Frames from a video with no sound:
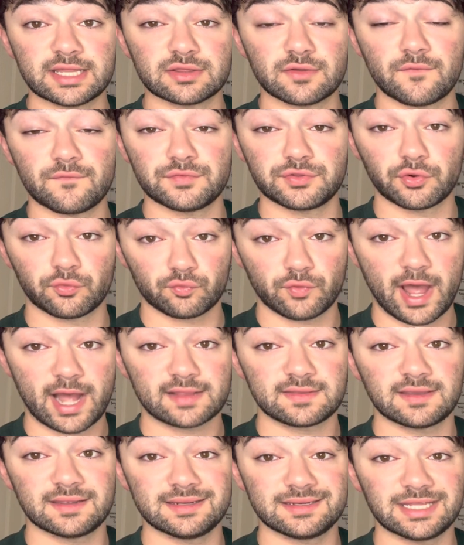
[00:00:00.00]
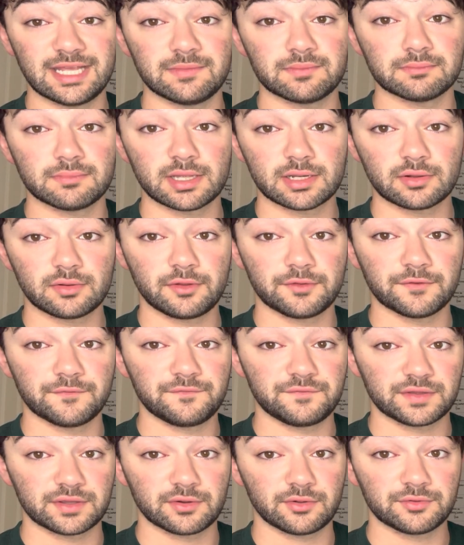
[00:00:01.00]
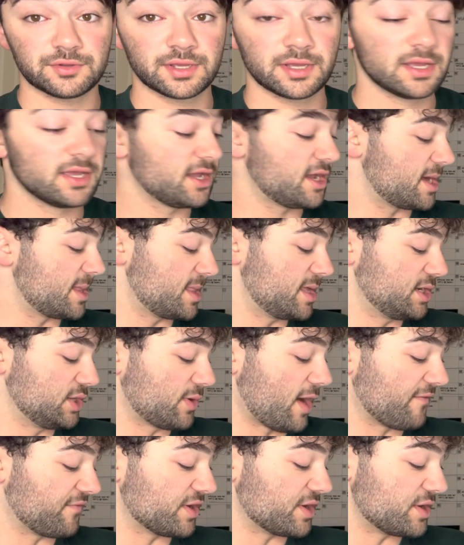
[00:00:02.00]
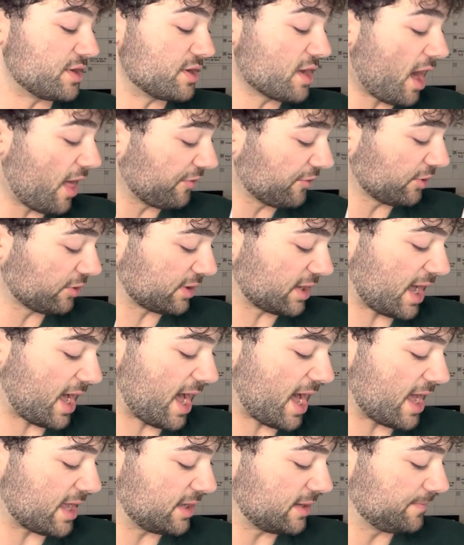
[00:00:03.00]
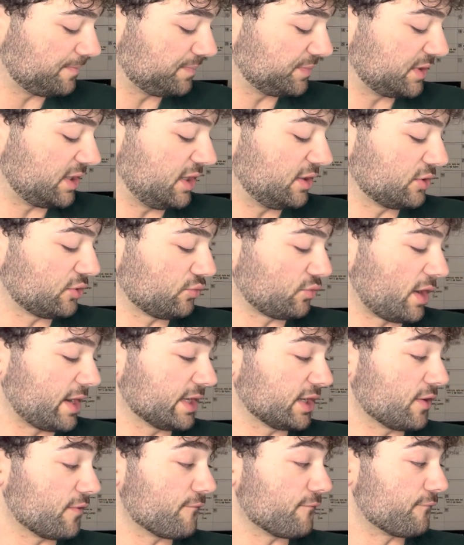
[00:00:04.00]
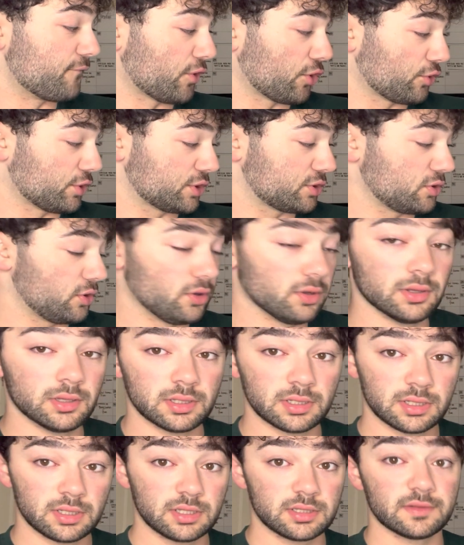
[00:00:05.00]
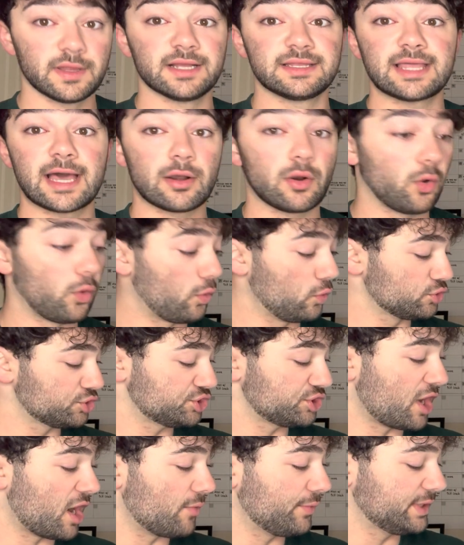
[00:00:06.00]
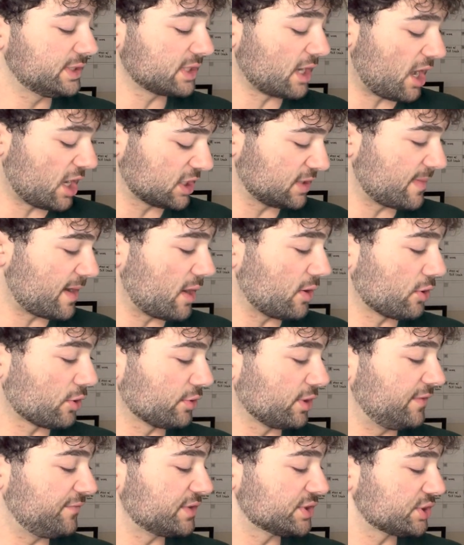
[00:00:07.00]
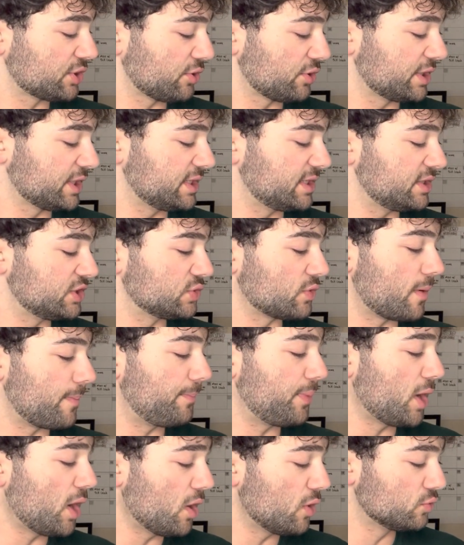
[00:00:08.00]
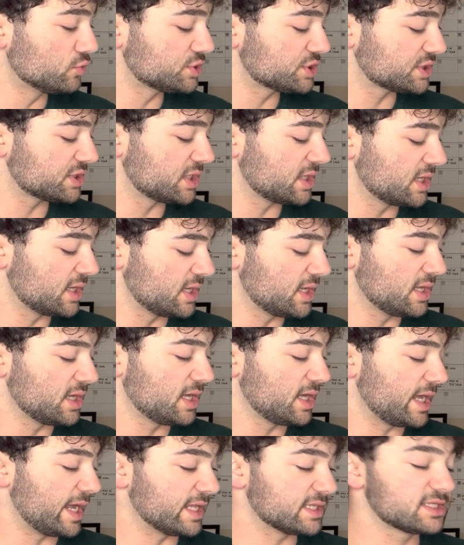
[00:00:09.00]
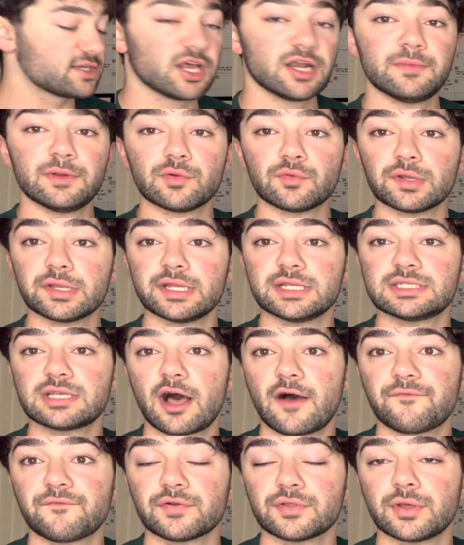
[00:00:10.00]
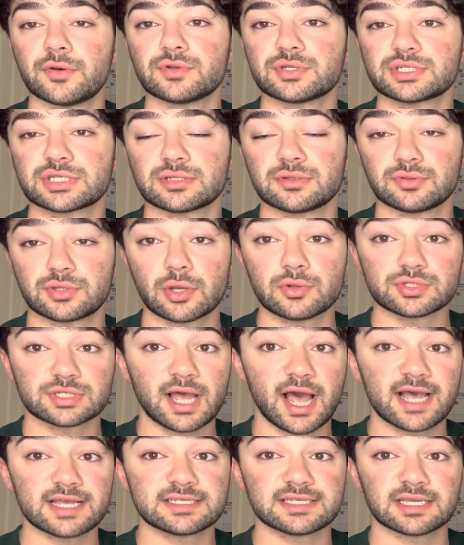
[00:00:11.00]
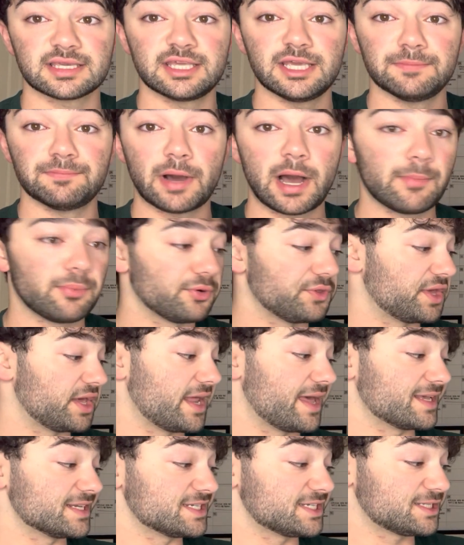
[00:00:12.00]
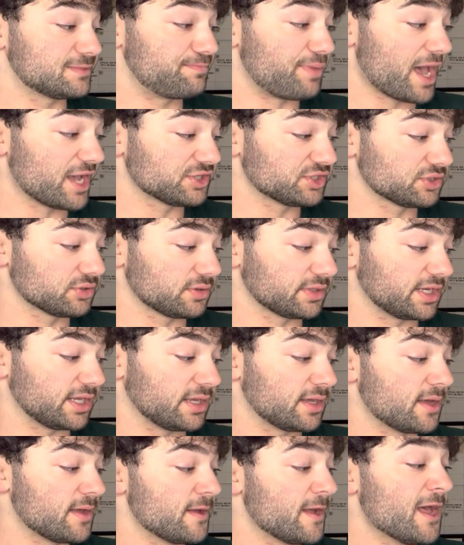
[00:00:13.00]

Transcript: the direct deep middle of the field. And then you have another guy either running a vertical, like that hole shot we talked about, or even turning it into a post. It's going to be really tough for those guys to keep up with it, especially